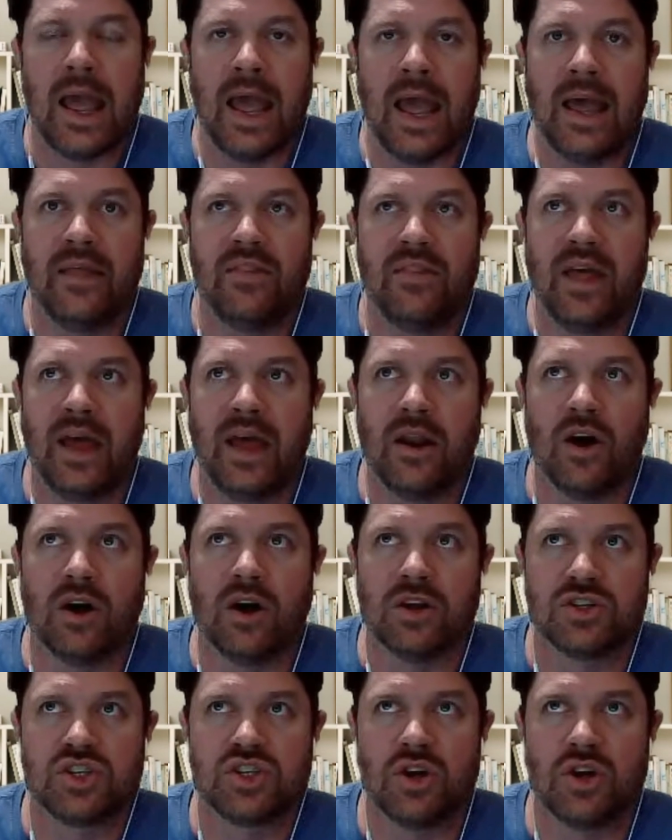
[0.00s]
And then
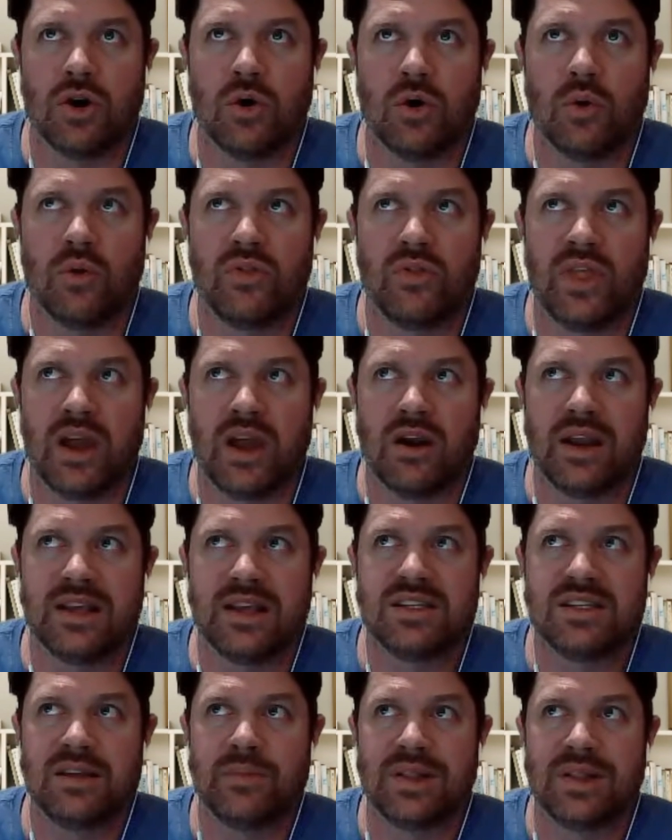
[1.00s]
also there
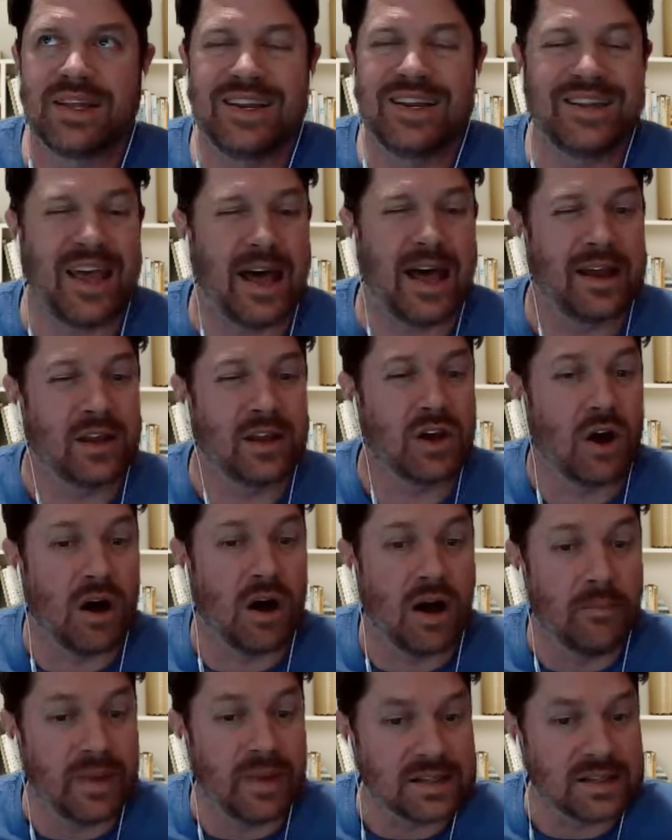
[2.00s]
is the ability to add
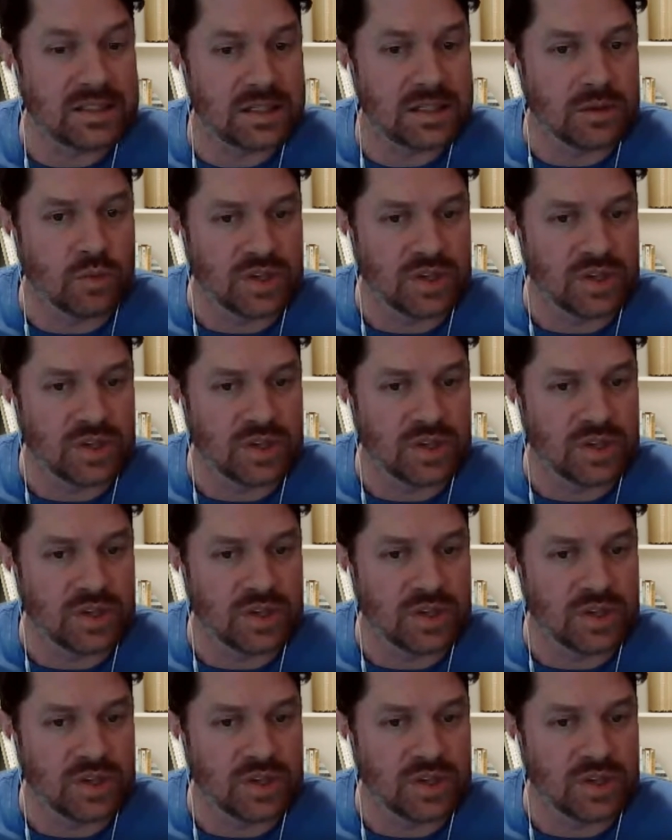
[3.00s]
comments,